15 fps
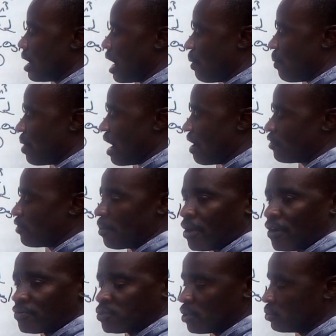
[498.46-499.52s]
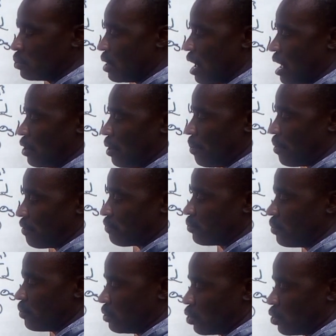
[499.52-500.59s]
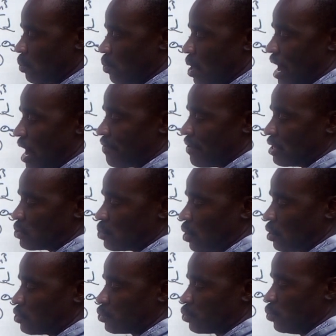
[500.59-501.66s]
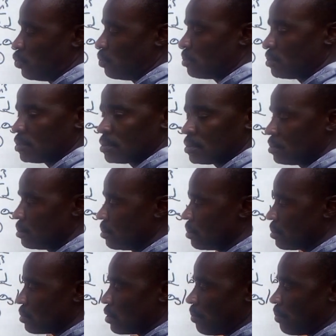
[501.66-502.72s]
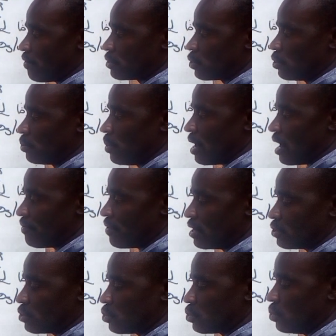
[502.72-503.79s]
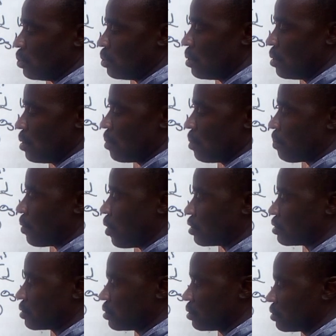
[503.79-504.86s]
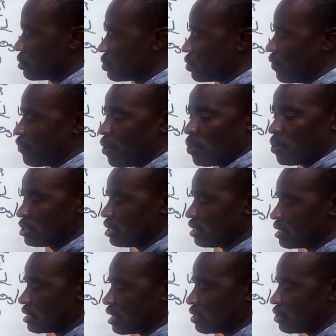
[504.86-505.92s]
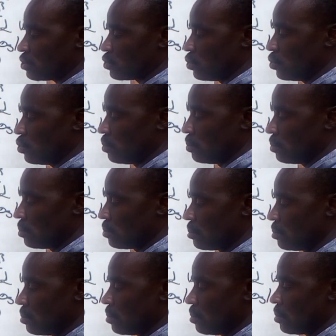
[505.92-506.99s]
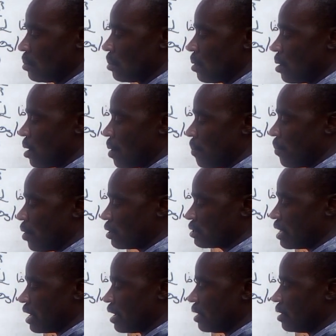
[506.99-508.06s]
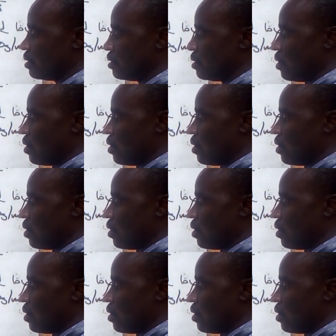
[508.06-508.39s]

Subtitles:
and we have number of sodium we have here is what? 2. Number of sodium we have here is 2, plus sulfur, which is 32, but then